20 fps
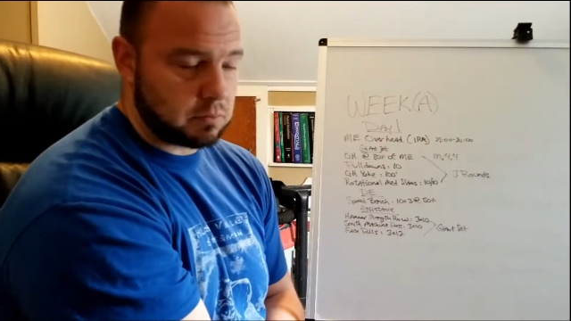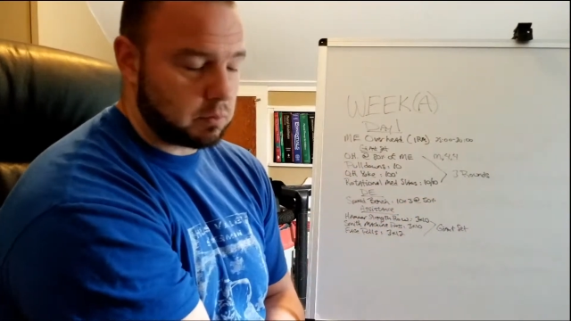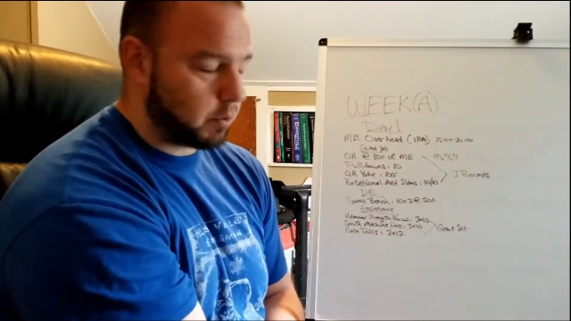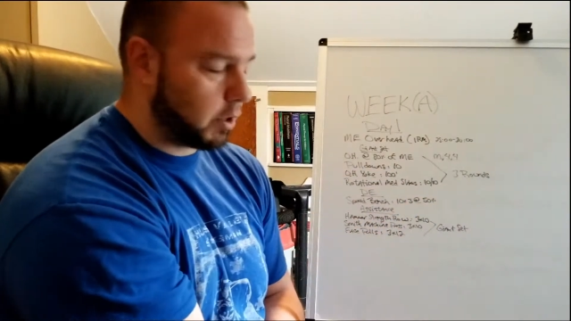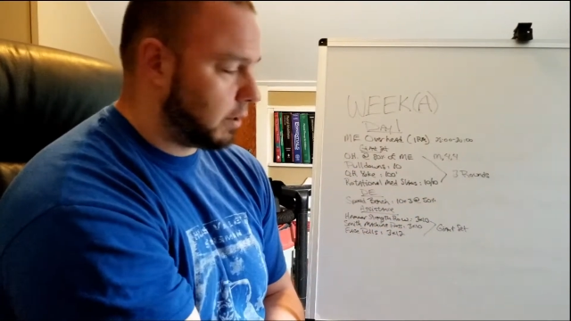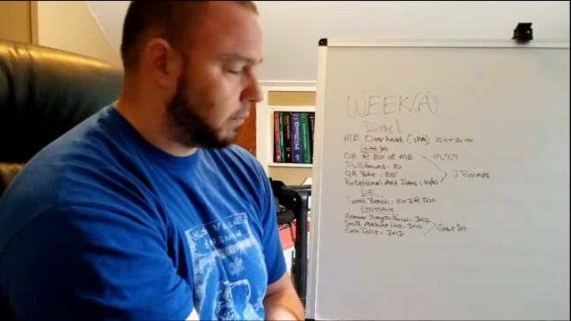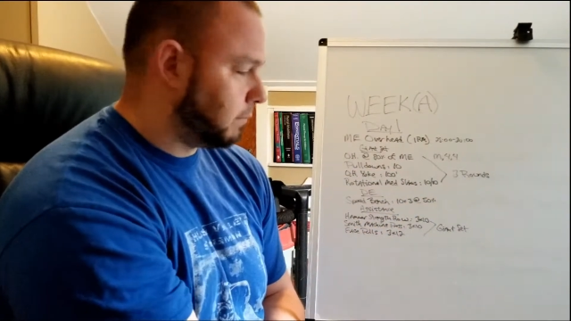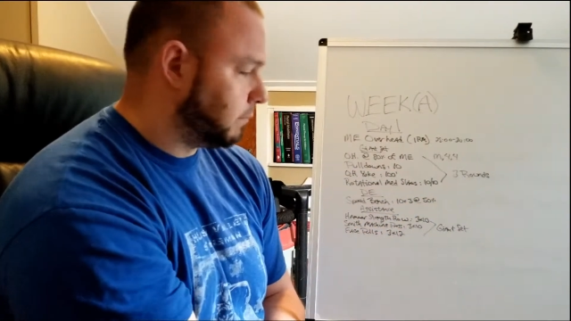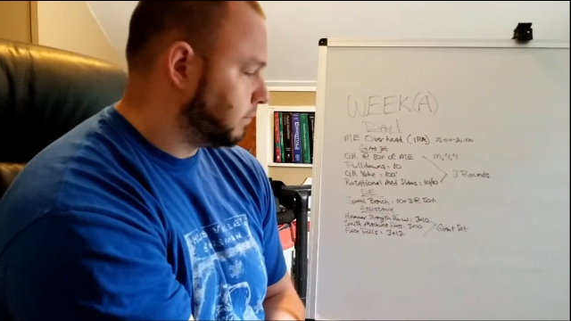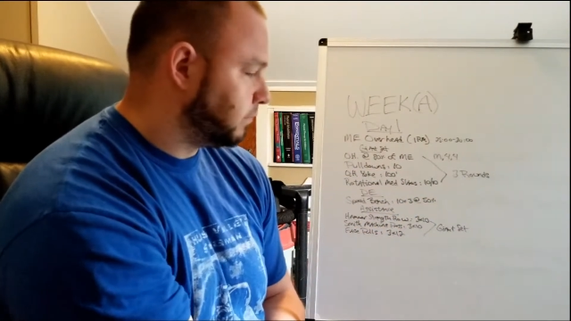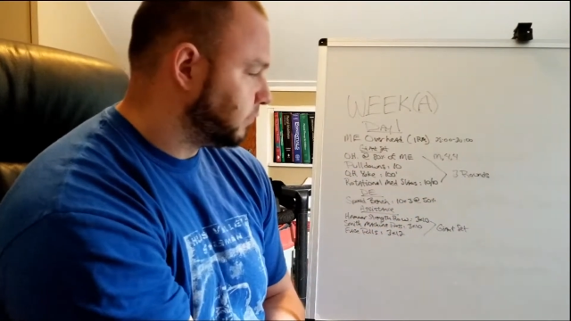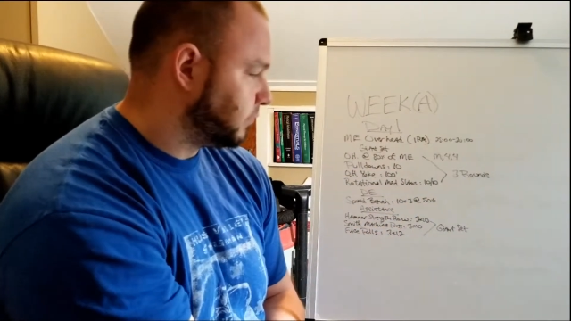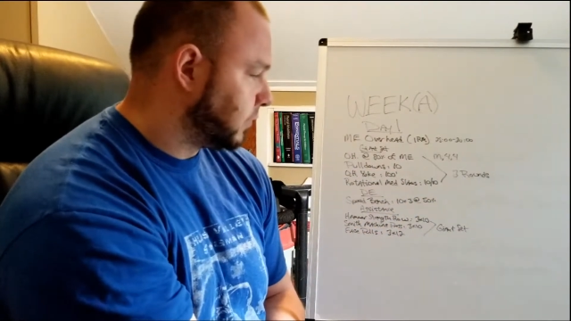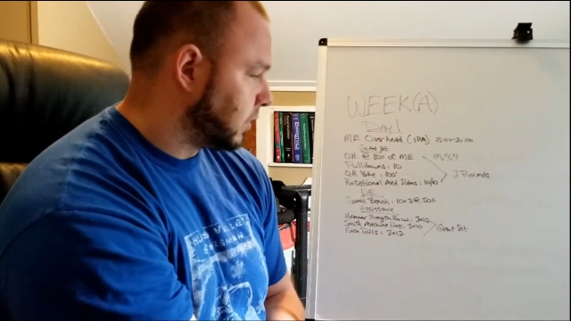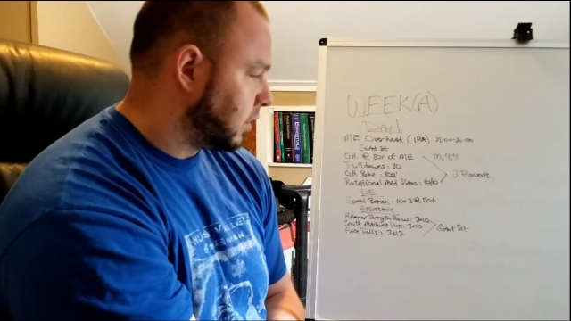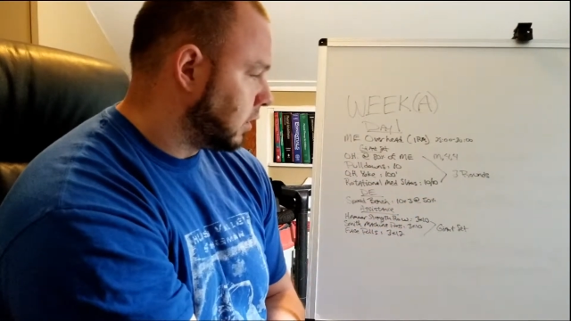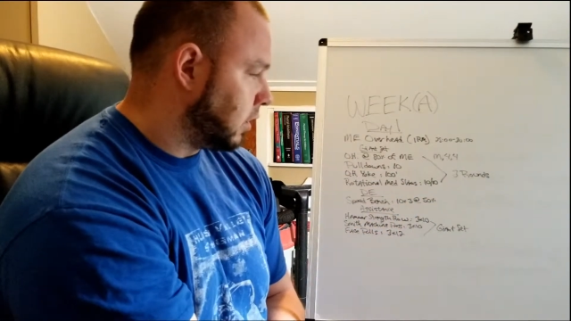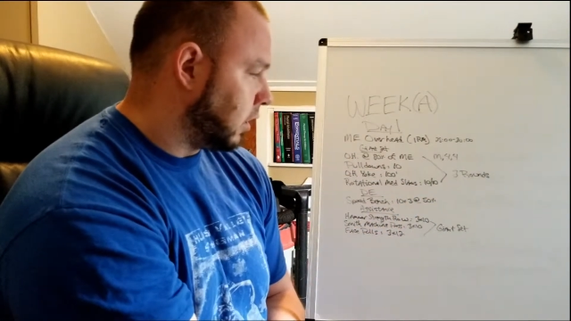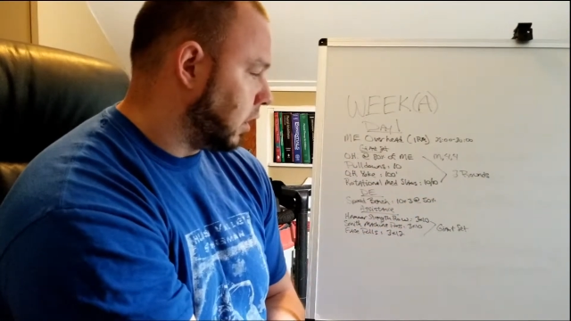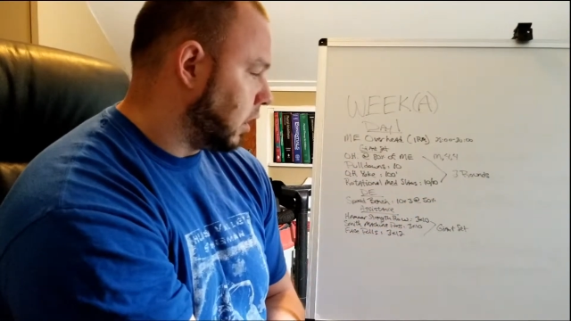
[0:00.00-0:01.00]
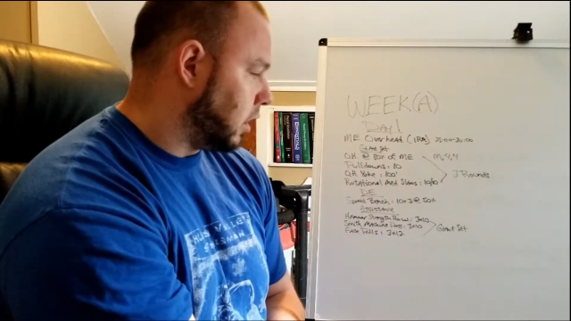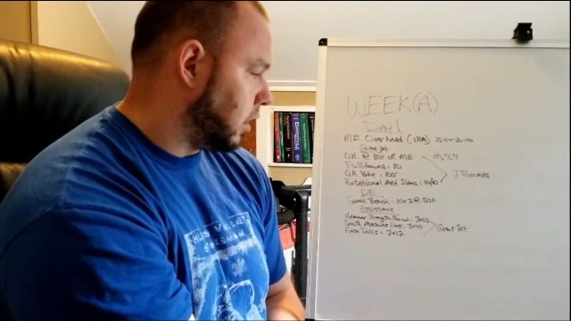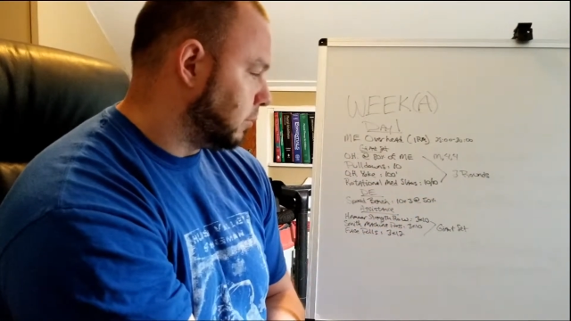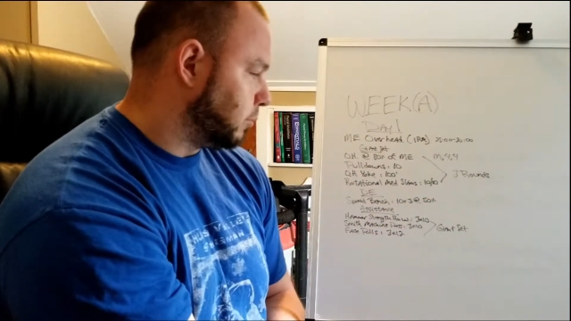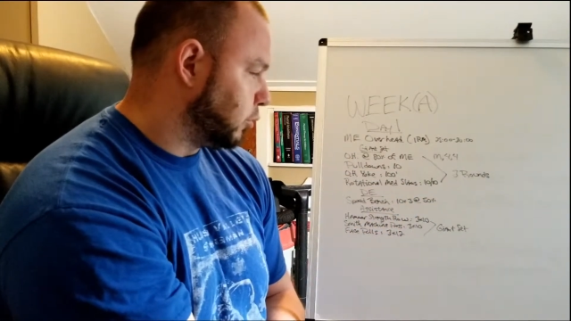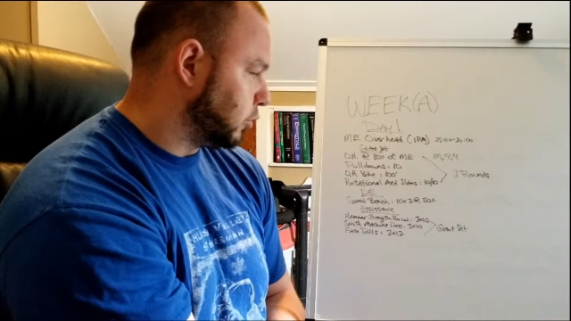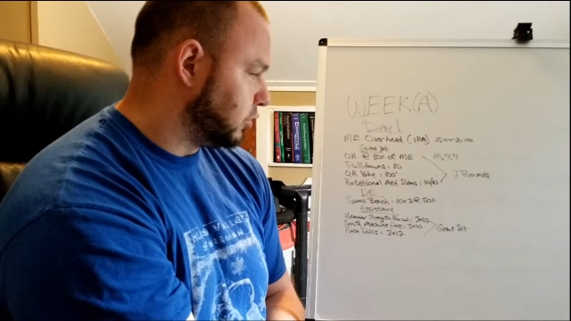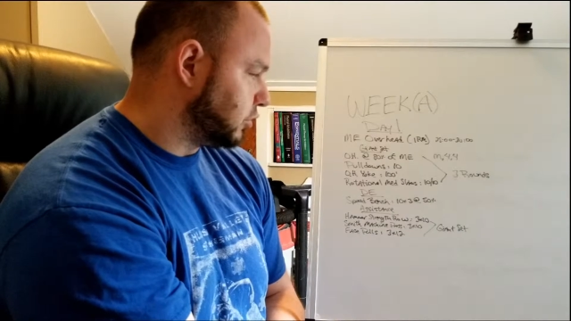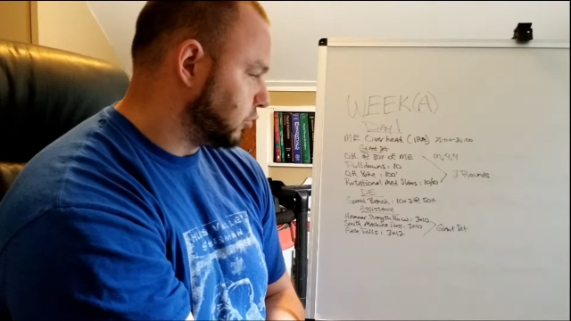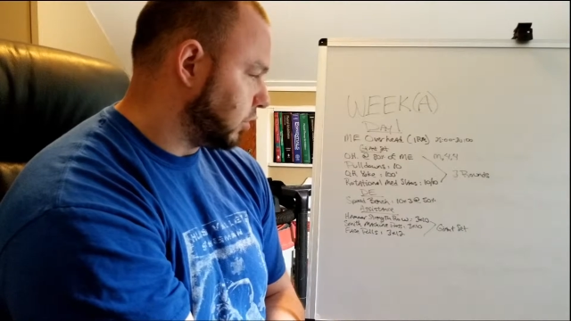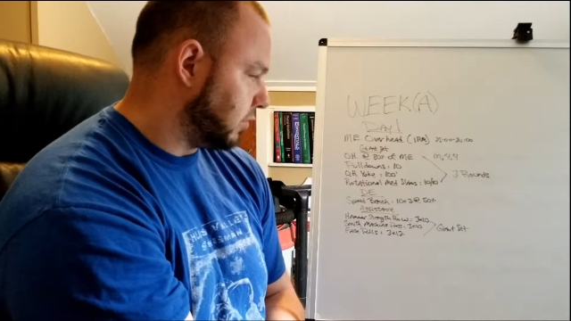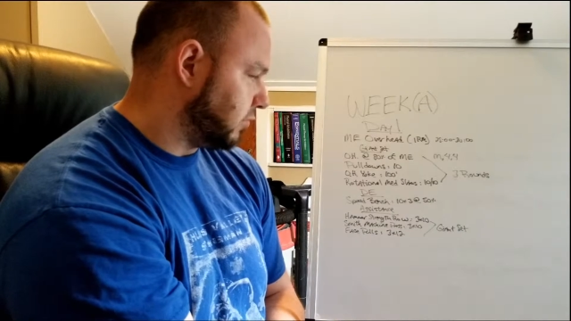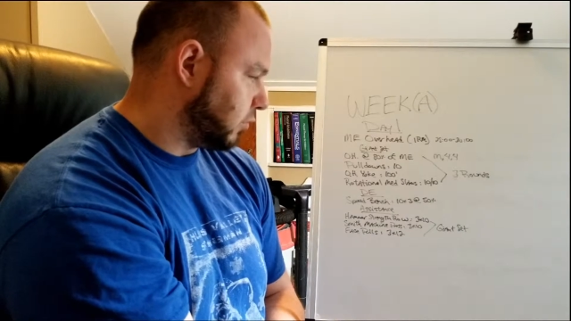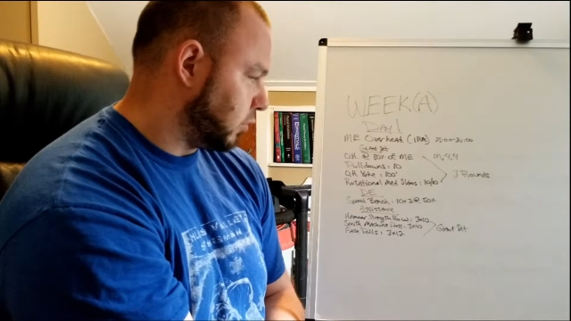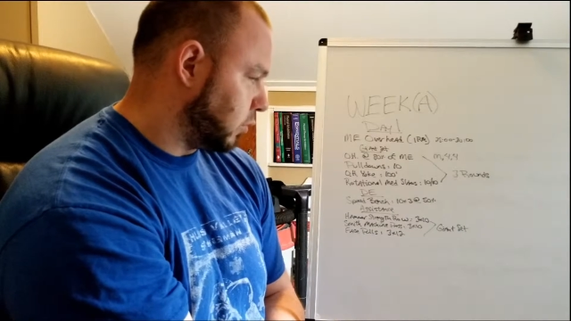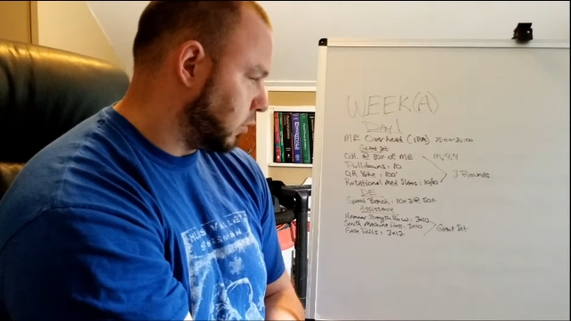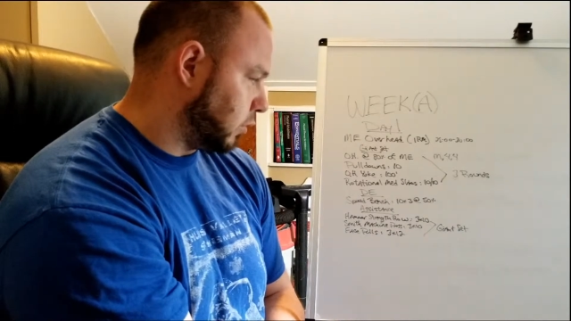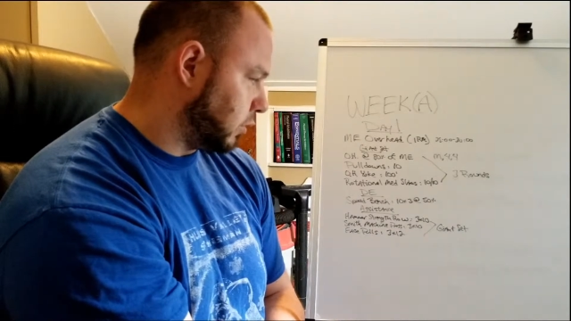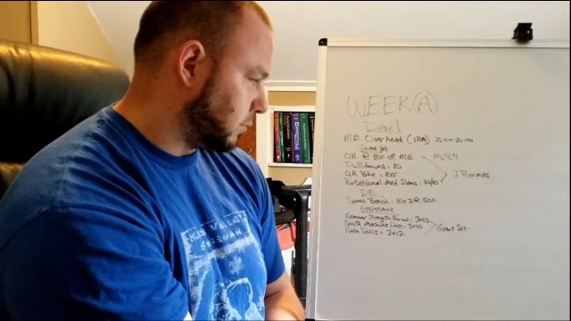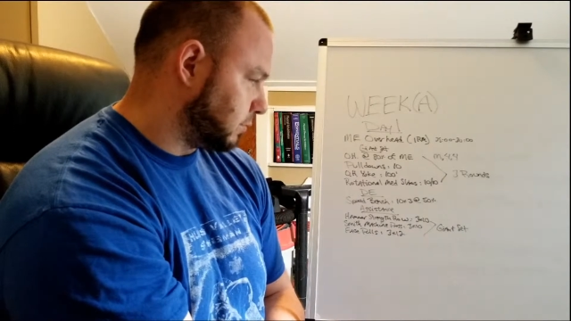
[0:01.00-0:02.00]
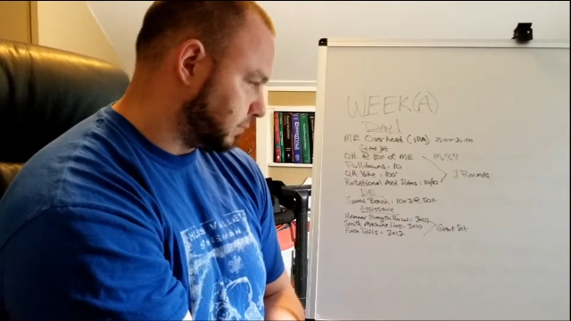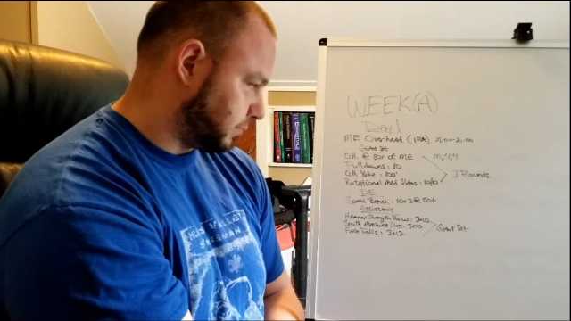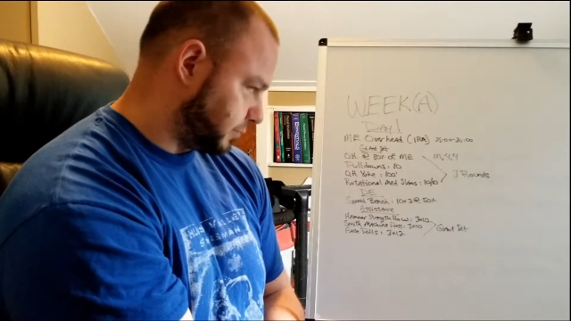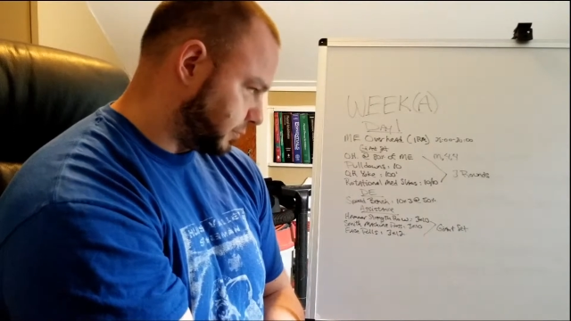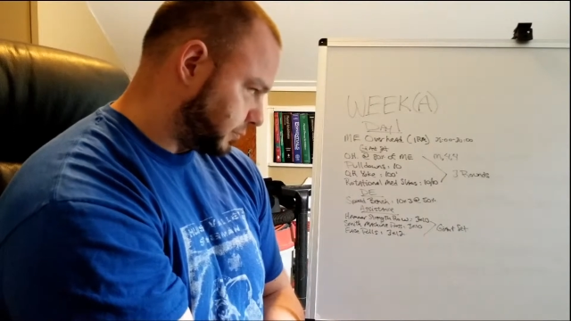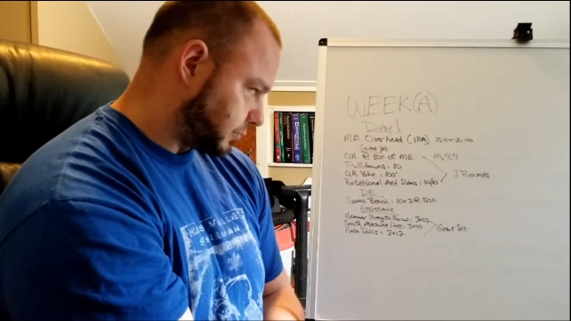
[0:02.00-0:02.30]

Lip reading: Okay, pretty straightforward.